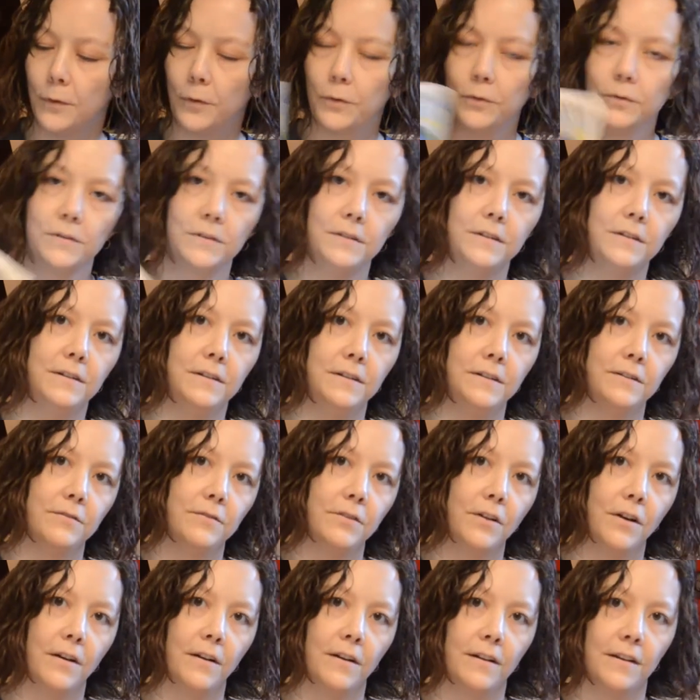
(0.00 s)
series of
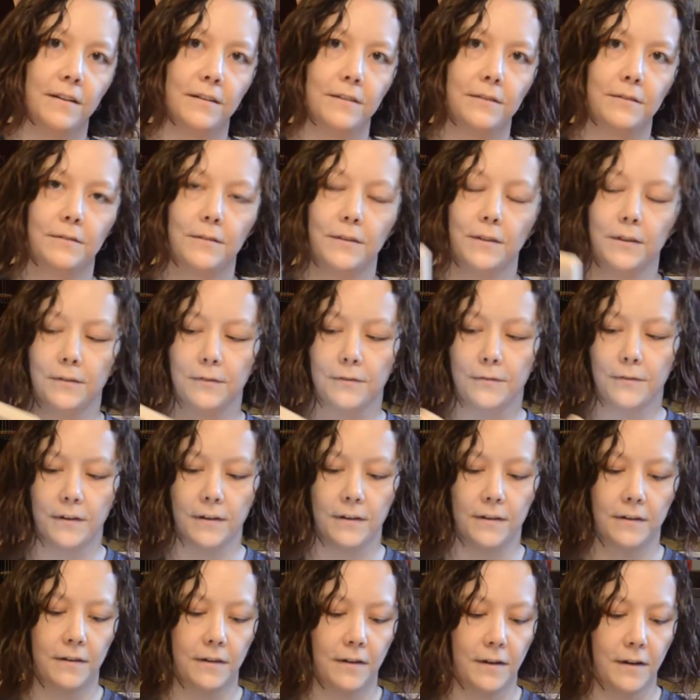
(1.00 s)
Narnia is fun.
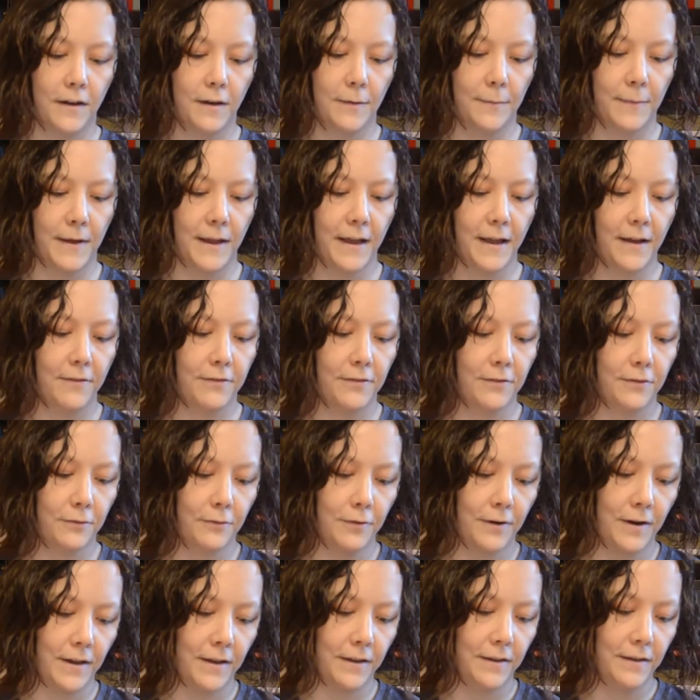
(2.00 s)
I haven't
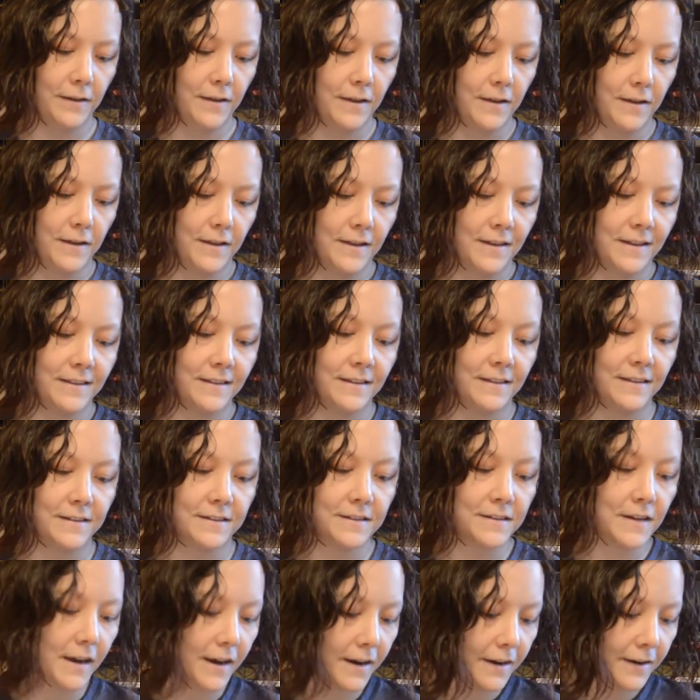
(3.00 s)
read the
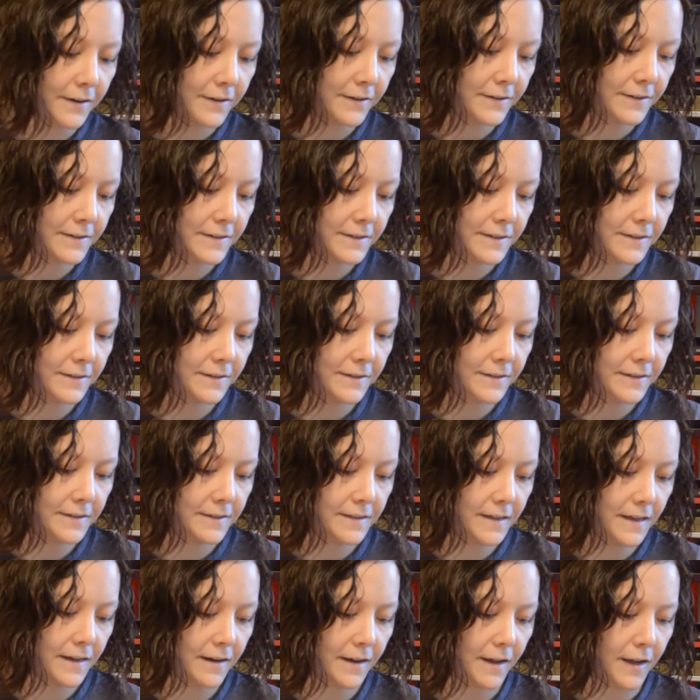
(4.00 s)
entire series
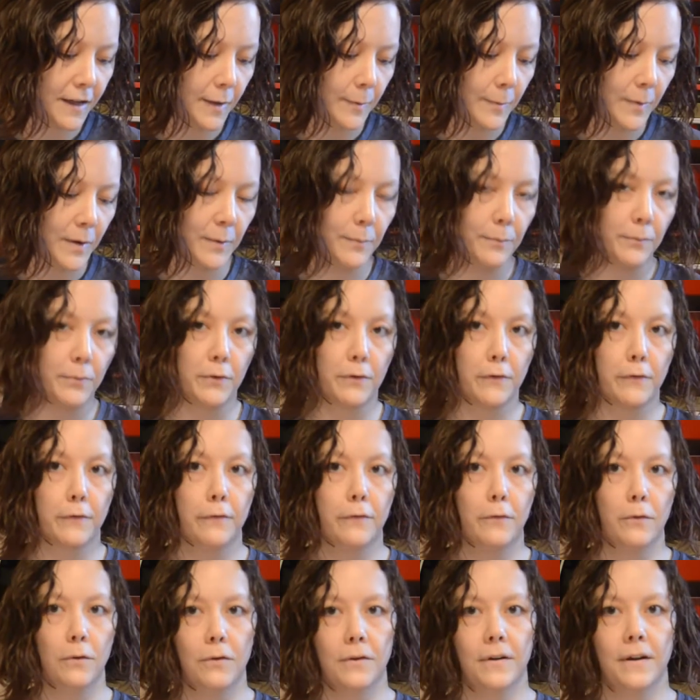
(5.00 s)
yet. I'm on book
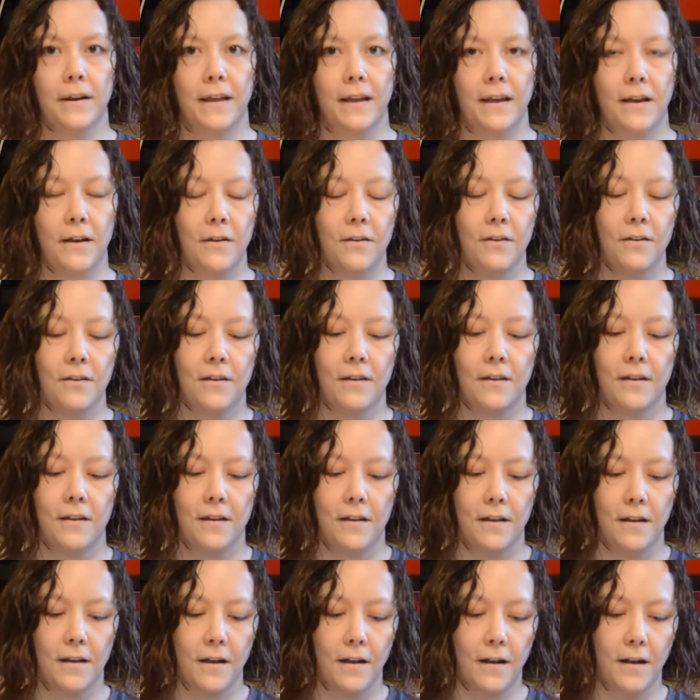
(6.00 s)
4 now,
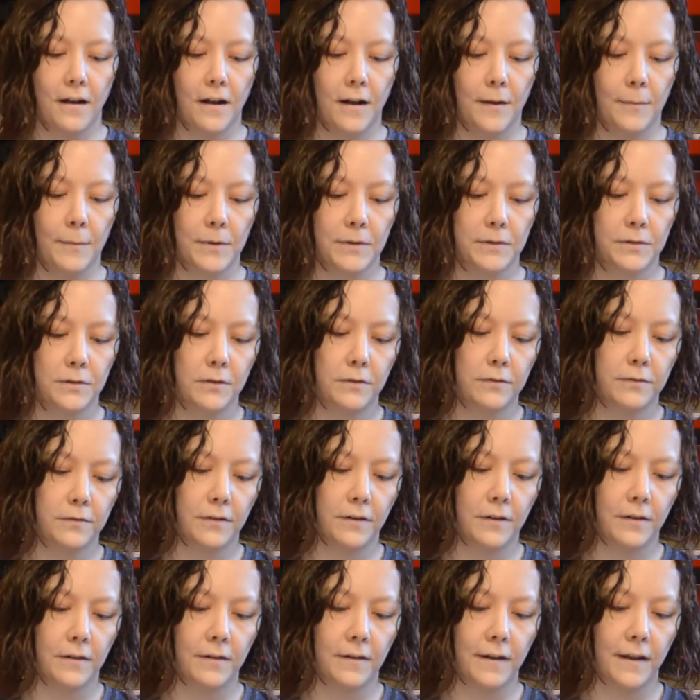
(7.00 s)
but so
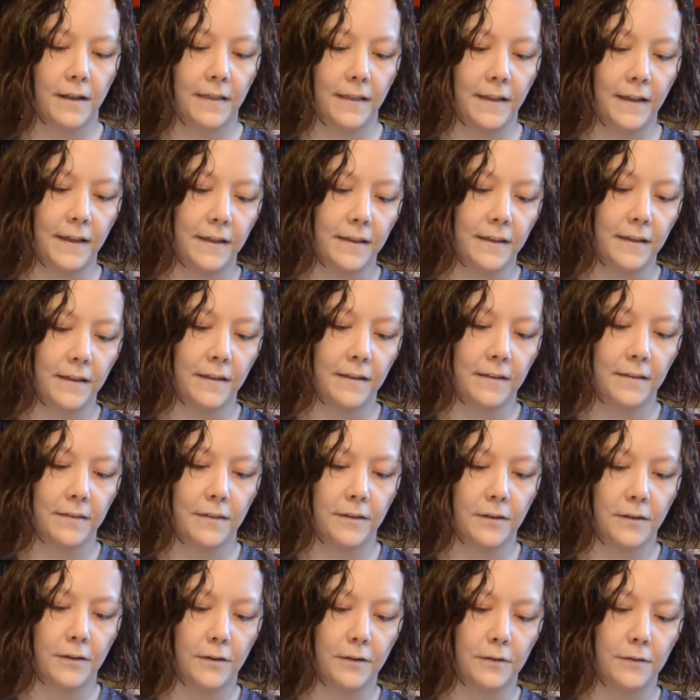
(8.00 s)
far I like it.
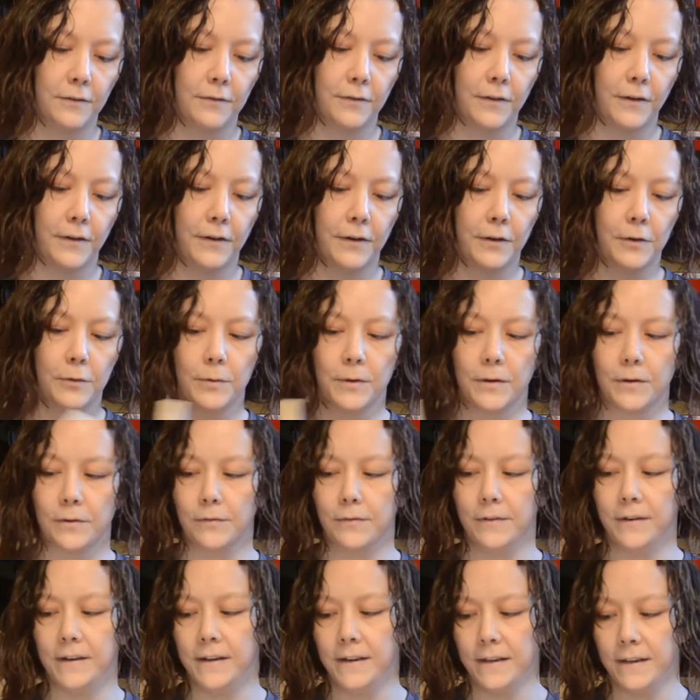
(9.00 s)
They're very quick
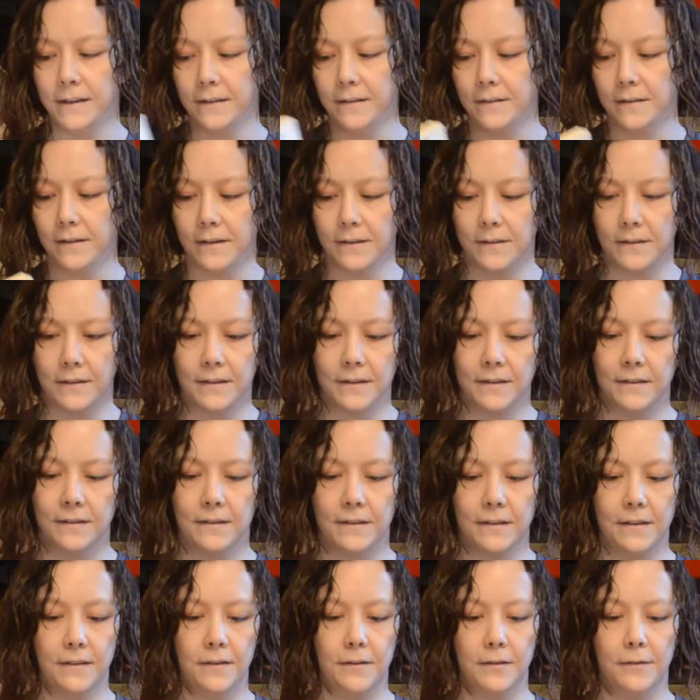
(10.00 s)
reads. As you can
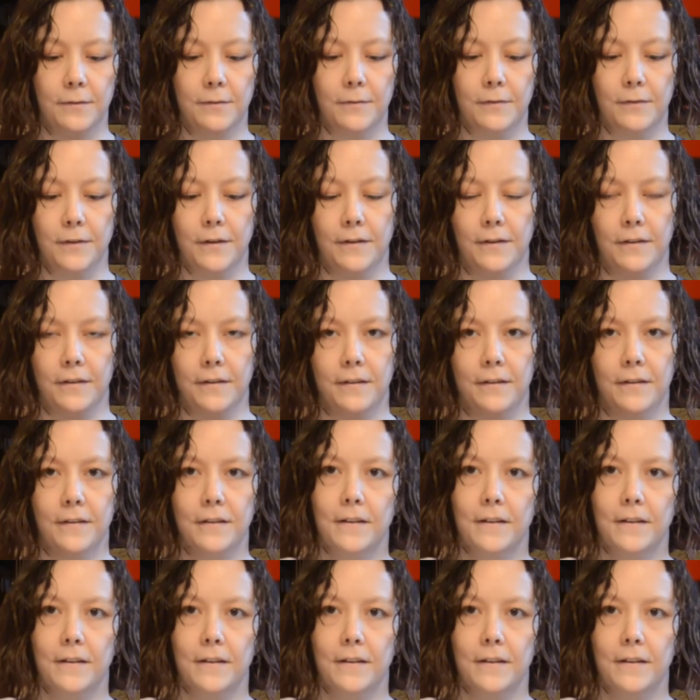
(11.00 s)
see, they're very